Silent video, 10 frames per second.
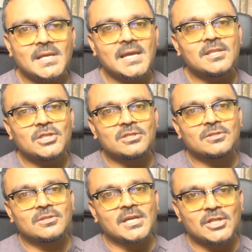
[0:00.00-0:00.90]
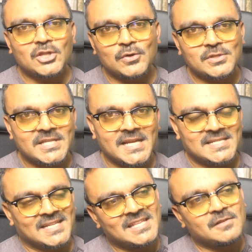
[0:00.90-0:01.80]
in those
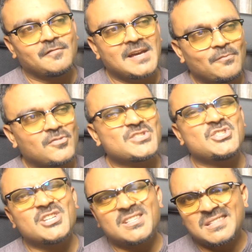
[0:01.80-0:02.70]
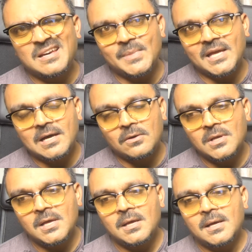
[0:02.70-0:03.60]
days, I think the web was just coming
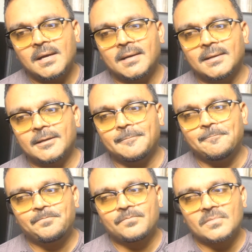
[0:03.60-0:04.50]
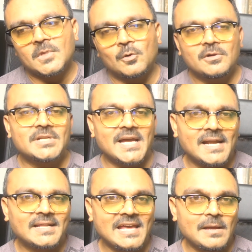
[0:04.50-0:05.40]
out, or it
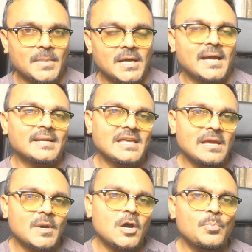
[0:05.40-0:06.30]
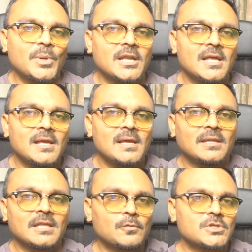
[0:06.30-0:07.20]
had came out, but
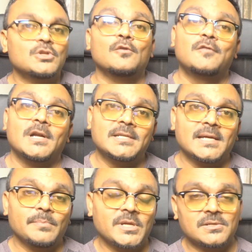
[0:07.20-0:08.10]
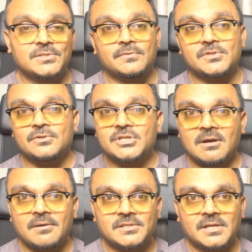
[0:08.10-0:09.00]
there was no front end because there was no
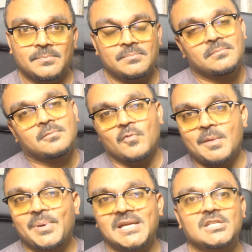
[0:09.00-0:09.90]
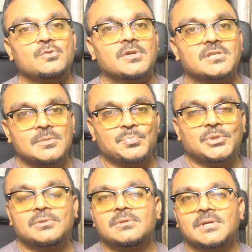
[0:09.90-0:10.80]
JavaScript. Web pages were
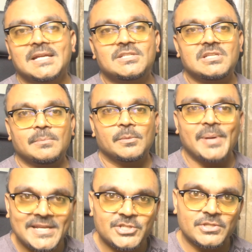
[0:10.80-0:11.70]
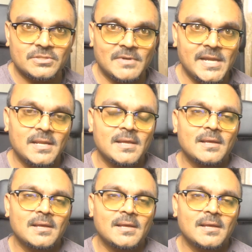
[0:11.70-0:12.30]
simple HTML pages, right?